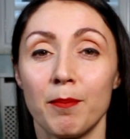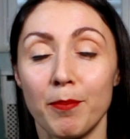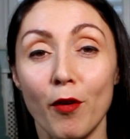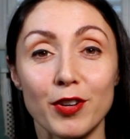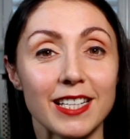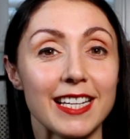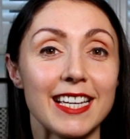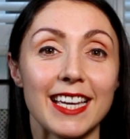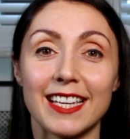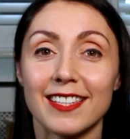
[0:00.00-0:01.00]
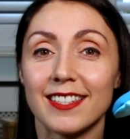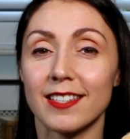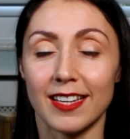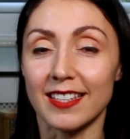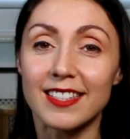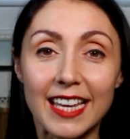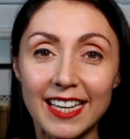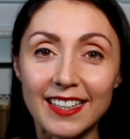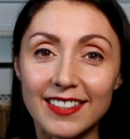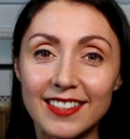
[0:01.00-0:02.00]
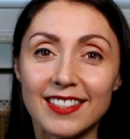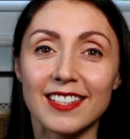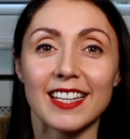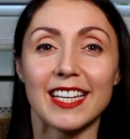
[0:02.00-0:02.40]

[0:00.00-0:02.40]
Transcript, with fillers: Obviously it's, it sings,